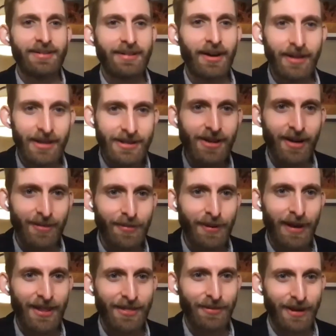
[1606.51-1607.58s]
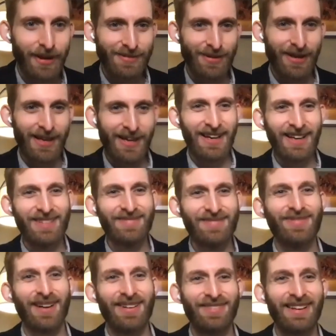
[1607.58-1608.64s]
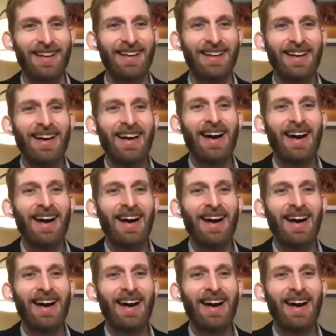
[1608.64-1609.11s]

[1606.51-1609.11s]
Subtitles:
Now let's talk about pathways briefly.